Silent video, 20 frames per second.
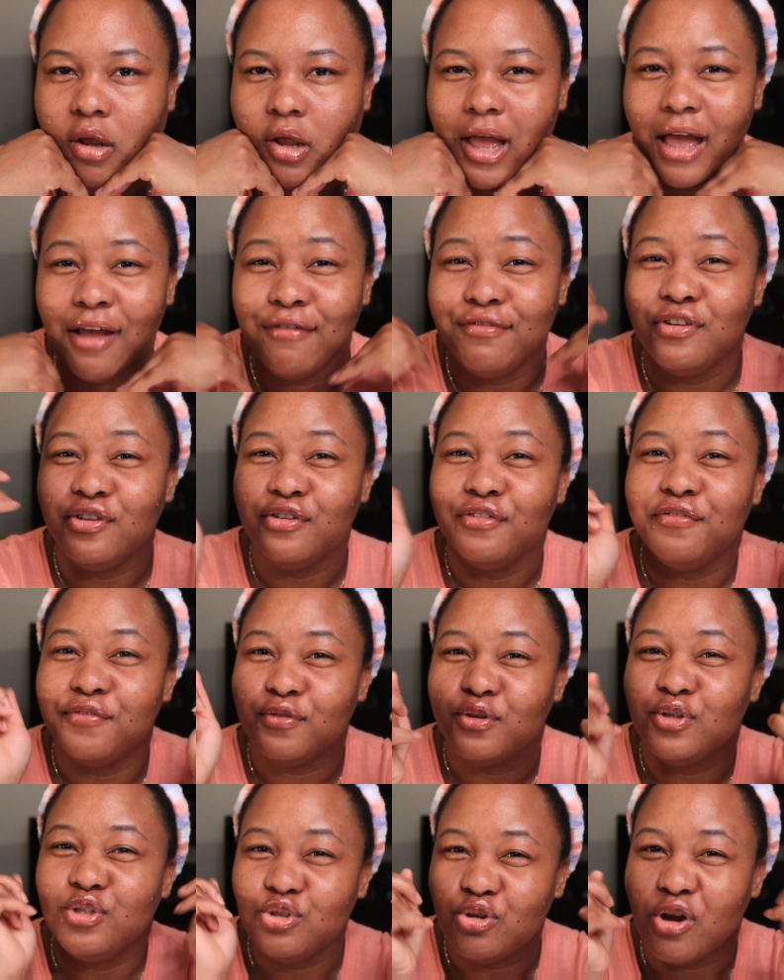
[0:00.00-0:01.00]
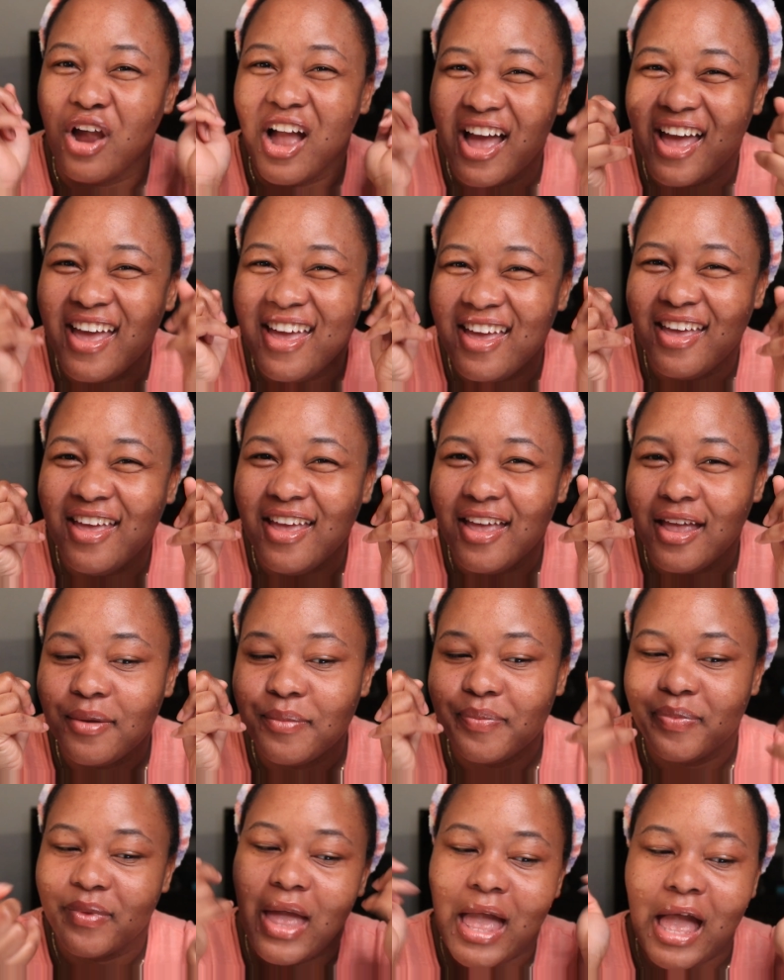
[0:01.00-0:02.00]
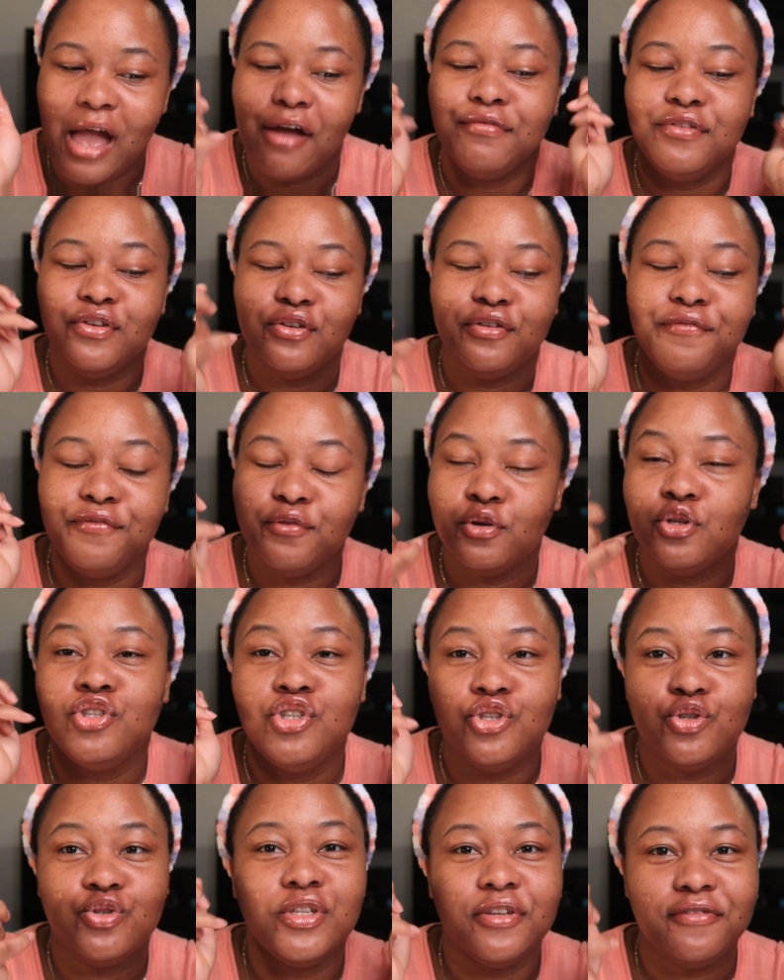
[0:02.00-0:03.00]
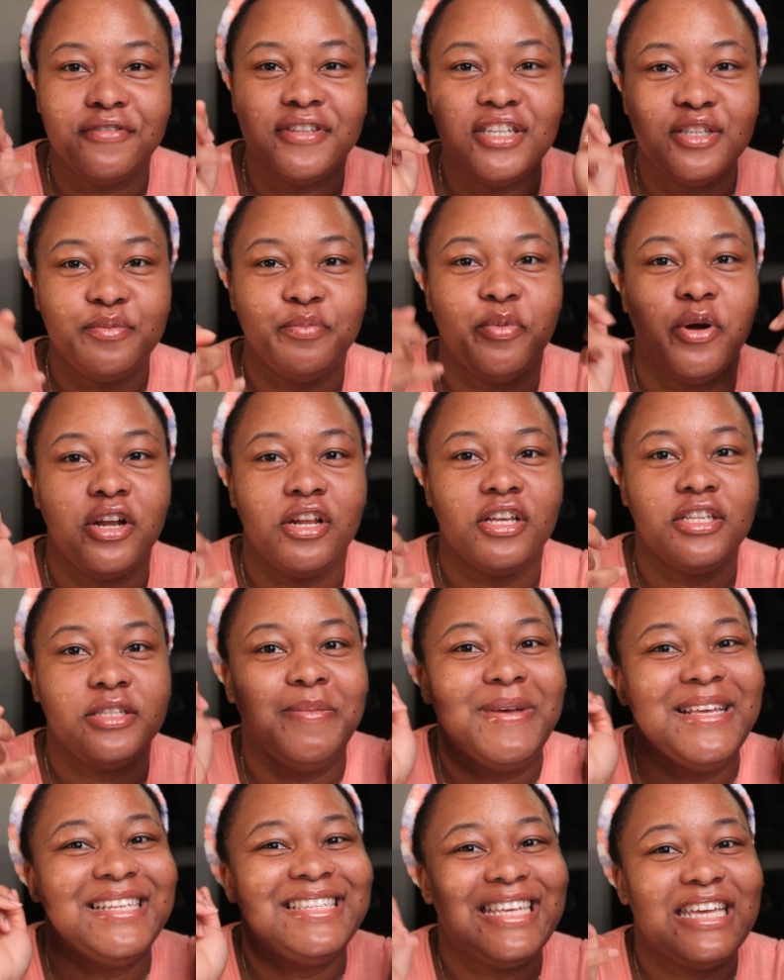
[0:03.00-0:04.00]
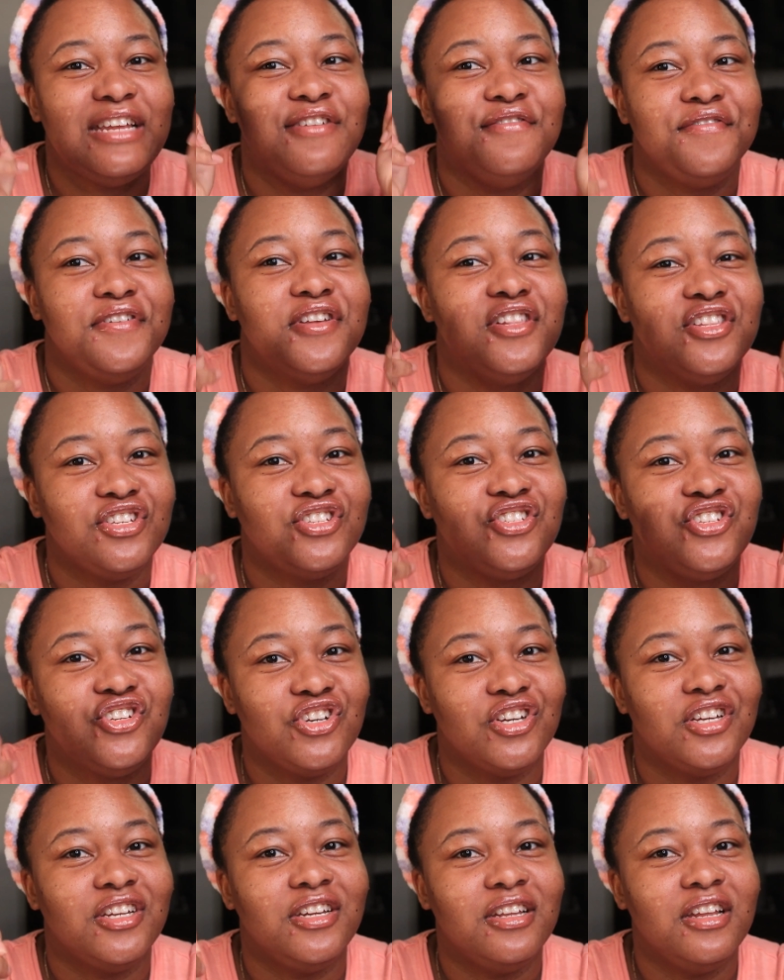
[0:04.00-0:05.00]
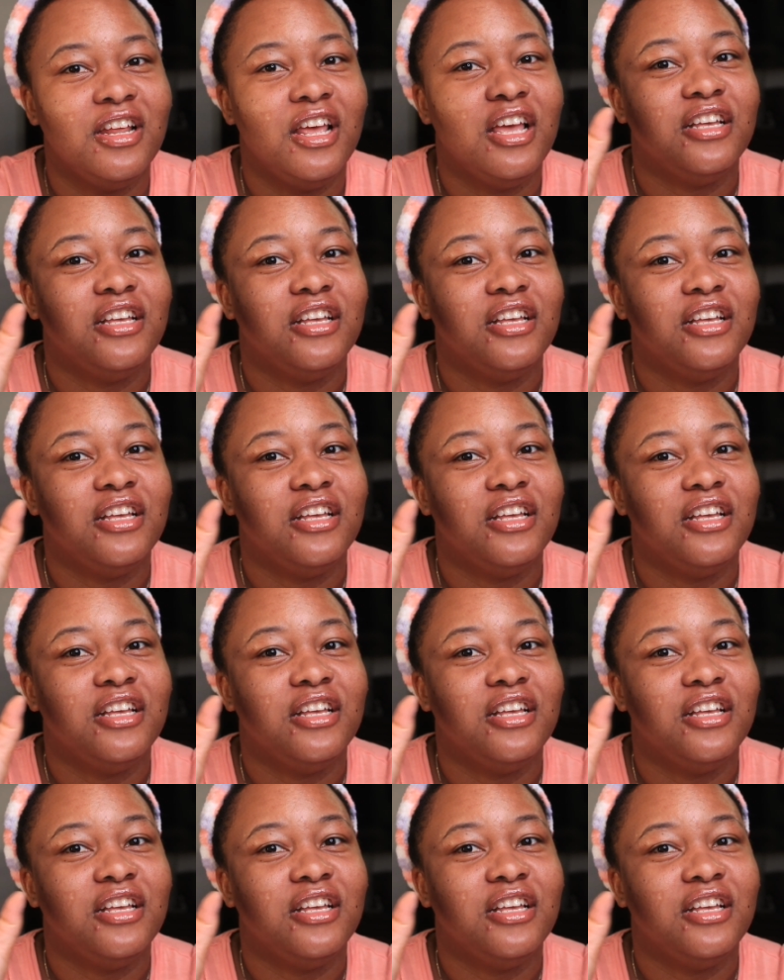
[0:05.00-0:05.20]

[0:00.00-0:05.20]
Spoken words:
After the first try, after the first use of these products, my skin feels good.